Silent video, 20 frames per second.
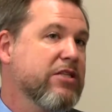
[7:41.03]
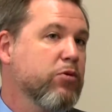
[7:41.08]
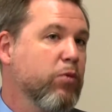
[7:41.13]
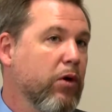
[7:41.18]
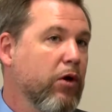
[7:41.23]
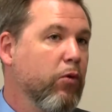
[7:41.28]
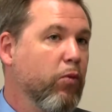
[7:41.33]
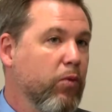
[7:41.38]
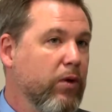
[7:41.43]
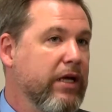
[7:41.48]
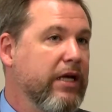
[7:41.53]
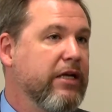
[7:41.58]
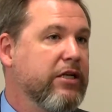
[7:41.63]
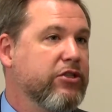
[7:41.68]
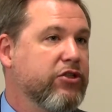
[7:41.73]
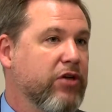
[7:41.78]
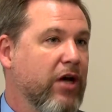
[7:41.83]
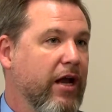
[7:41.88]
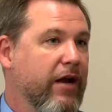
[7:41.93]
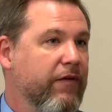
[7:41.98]
we
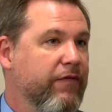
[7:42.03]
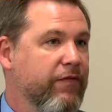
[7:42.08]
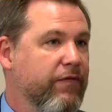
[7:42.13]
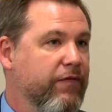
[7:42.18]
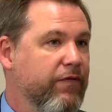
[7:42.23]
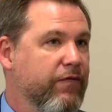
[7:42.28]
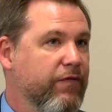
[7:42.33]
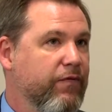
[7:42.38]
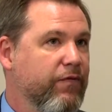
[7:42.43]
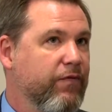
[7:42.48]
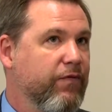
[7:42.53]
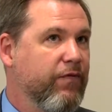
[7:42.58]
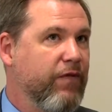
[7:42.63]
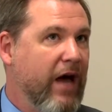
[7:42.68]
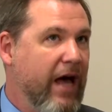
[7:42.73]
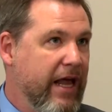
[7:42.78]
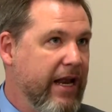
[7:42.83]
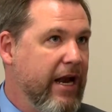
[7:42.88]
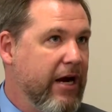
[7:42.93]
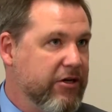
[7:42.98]
try to
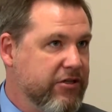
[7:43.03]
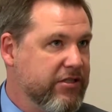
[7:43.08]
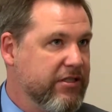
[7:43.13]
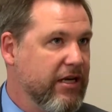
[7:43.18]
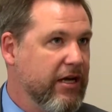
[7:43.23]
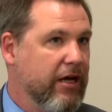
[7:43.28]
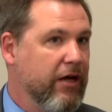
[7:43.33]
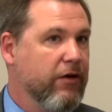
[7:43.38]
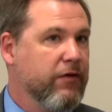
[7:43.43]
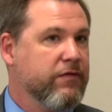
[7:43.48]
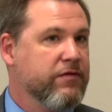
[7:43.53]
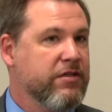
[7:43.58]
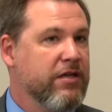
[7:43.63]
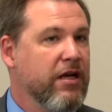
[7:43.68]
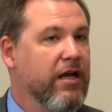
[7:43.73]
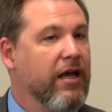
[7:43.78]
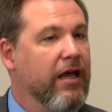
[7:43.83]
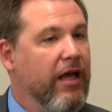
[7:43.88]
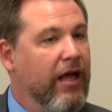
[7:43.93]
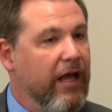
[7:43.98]
find ourselves
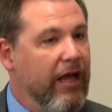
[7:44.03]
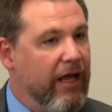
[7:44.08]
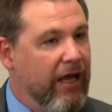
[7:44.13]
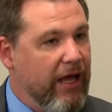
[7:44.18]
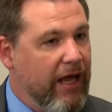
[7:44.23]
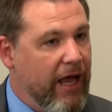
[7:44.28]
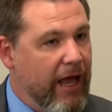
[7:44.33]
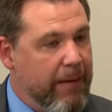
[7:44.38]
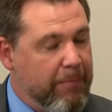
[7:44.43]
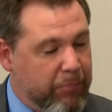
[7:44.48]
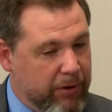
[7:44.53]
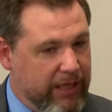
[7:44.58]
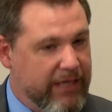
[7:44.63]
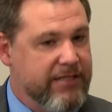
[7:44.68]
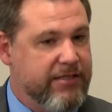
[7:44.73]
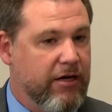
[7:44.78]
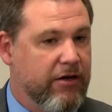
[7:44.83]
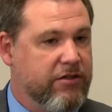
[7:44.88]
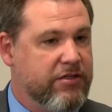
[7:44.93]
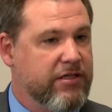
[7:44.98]
and place
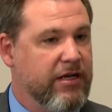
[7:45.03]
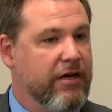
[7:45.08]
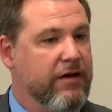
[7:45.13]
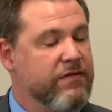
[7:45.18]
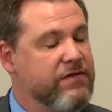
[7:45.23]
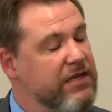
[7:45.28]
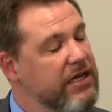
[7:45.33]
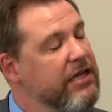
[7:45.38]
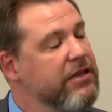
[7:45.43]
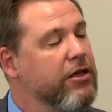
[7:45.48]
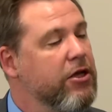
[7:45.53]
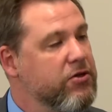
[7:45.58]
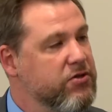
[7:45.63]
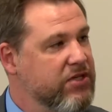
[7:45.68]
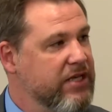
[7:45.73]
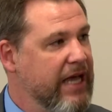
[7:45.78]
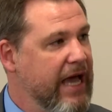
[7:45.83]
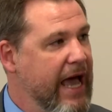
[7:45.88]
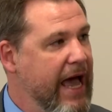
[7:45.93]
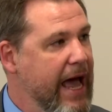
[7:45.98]
ourselves in those
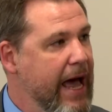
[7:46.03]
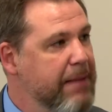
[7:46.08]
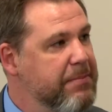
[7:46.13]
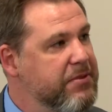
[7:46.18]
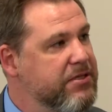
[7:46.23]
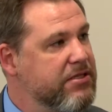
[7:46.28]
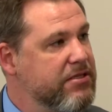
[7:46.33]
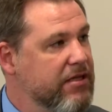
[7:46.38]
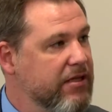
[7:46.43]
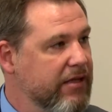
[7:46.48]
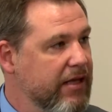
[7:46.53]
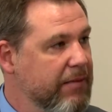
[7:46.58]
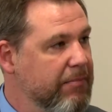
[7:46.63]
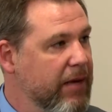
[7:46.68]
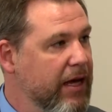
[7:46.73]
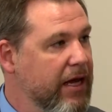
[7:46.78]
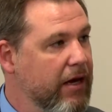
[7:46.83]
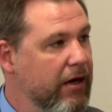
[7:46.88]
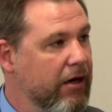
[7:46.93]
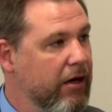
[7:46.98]
gaps that
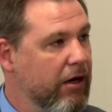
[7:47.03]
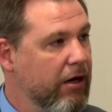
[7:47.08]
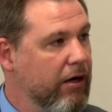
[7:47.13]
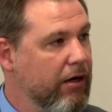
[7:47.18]
may occur.